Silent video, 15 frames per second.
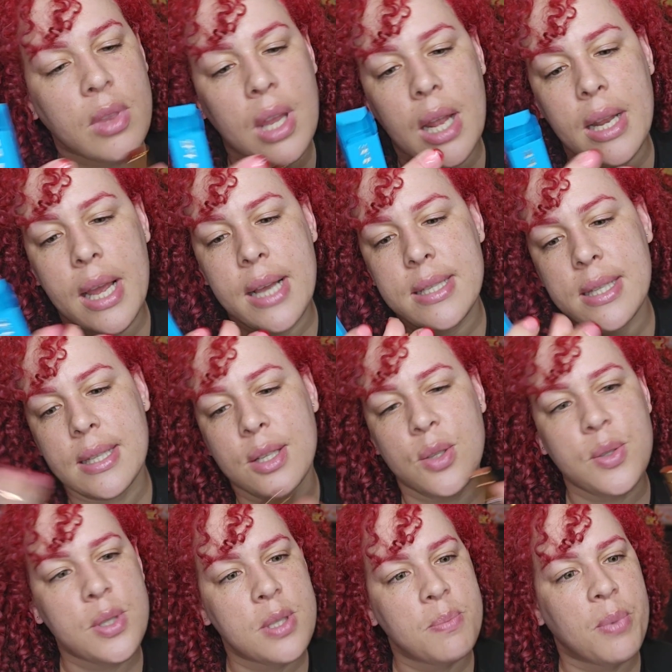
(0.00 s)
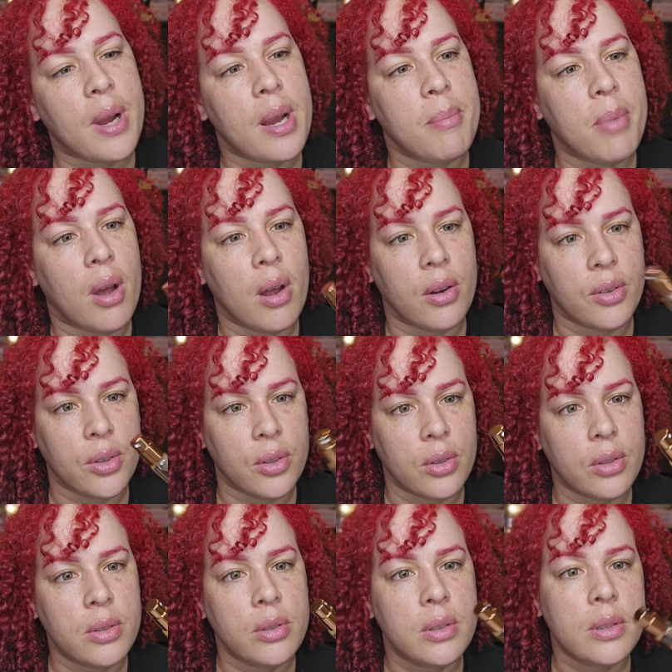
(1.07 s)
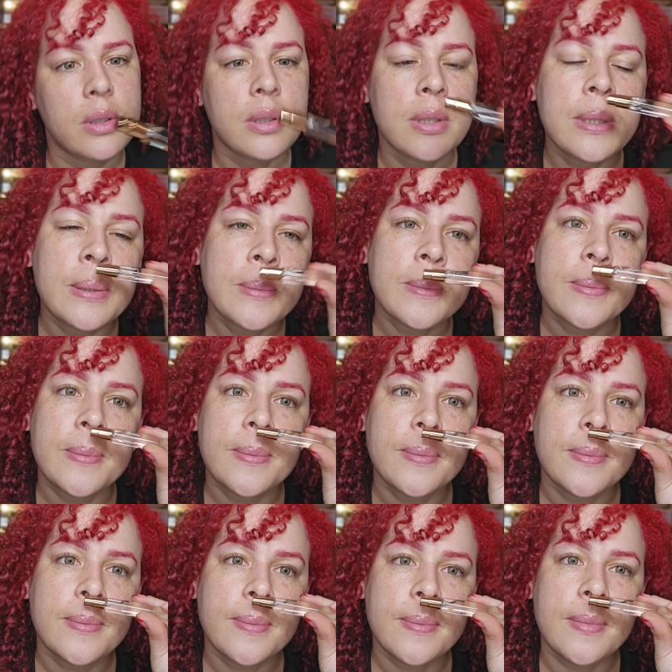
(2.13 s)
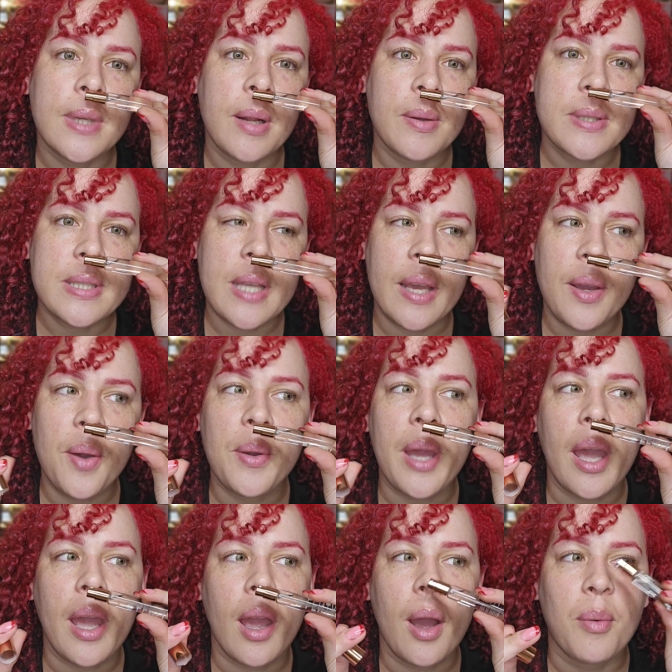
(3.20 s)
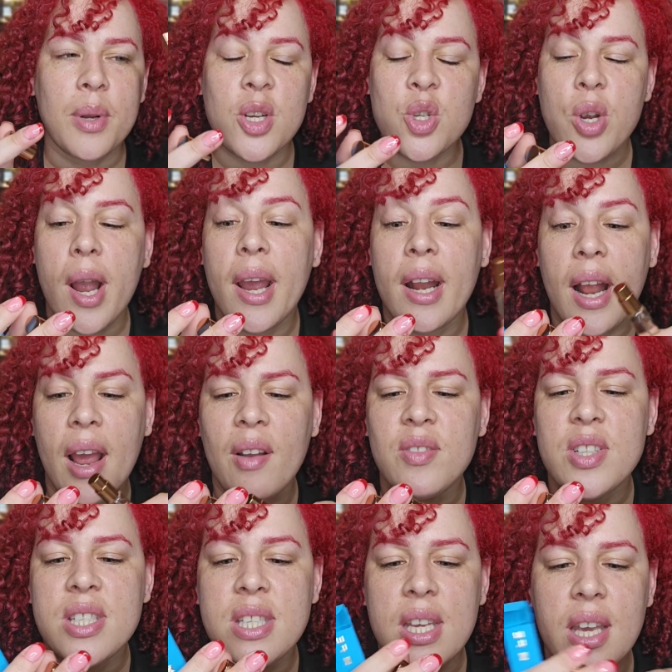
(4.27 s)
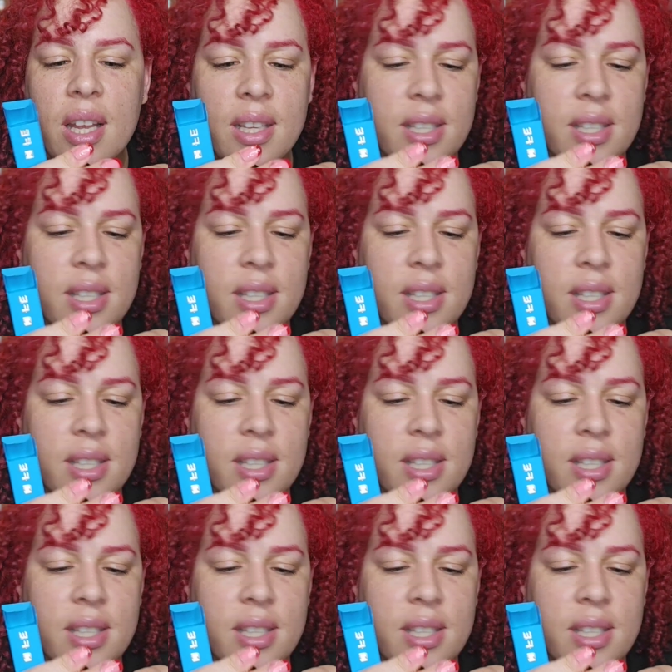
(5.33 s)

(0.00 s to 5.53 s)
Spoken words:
And it has a little spray bottle. And I was like, okay, I want to try it. I have to see it.